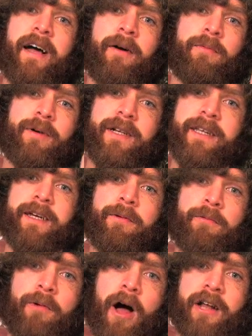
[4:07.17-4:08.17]
a really
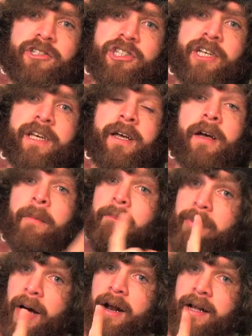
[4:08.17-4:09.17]
raunchy
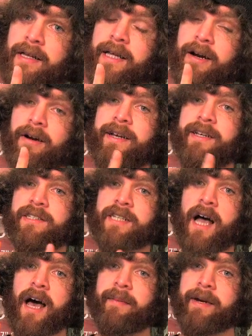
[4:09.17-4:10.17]
but hilarious
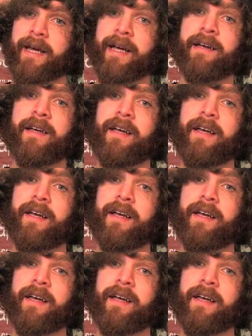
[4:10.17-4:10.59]
comedy.